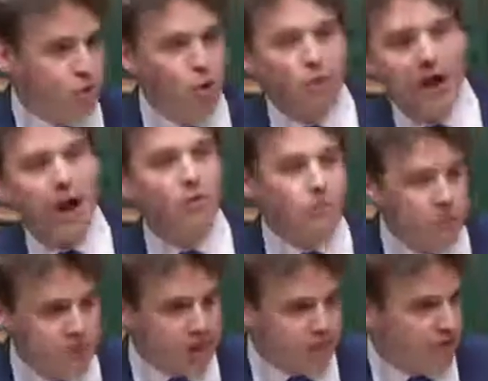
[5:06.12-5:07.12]
or called out
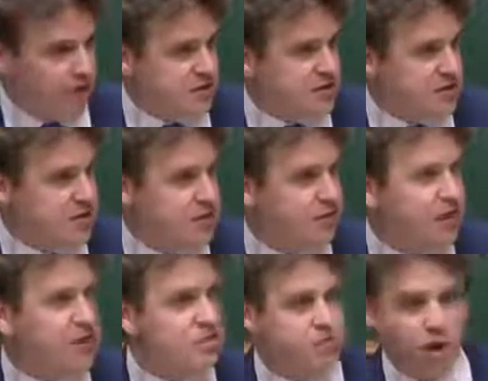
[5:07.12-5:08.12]
for being a racist if
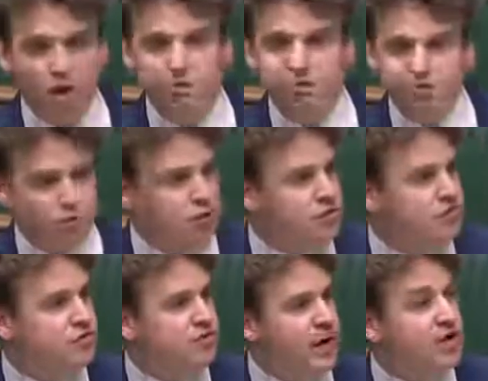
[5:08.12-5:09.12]
they spoke the
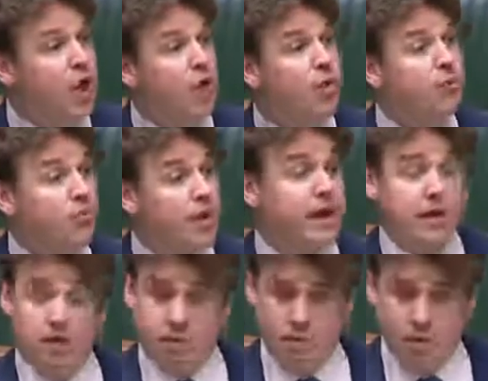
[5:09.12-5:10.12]
truths that they know them to
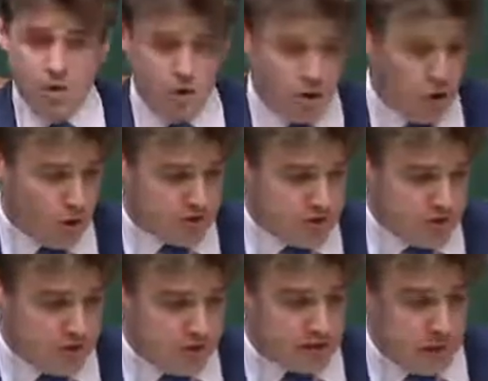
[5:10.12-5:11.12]
be on
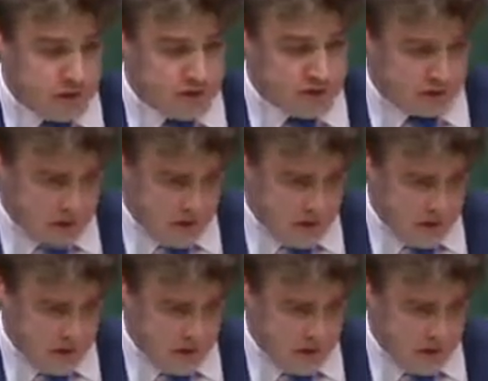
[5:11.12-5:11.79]
some of these matters.